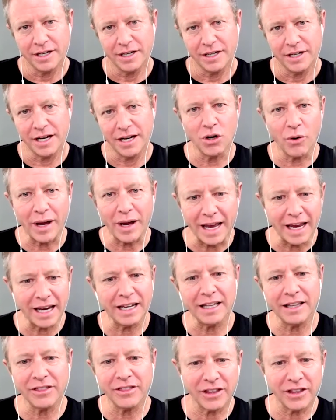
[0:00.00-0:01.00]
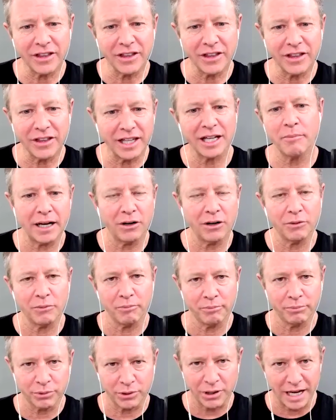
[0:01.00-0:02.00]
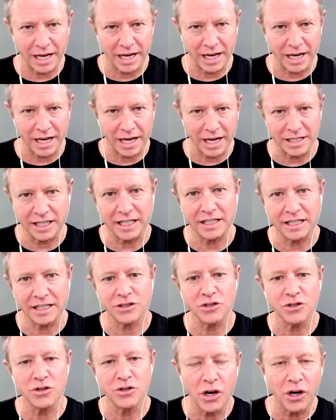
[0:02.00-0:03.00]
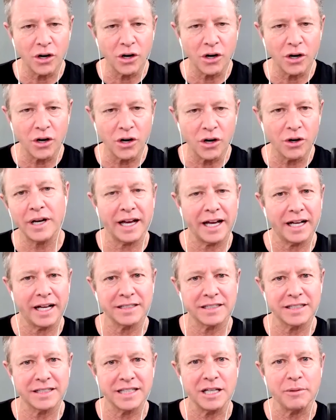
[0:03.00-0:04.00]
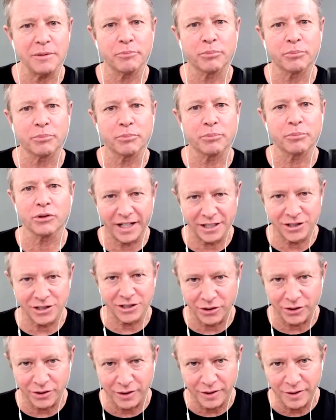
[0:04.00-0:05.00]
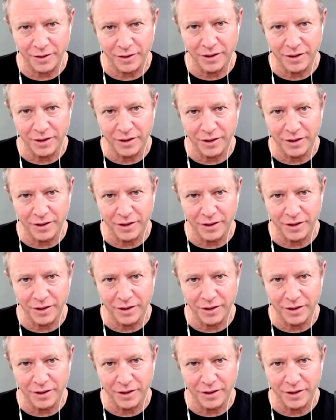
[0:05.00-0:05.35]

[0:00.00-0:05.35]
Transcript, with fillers: Now, if you know anything about Bryson, he is known as the professor.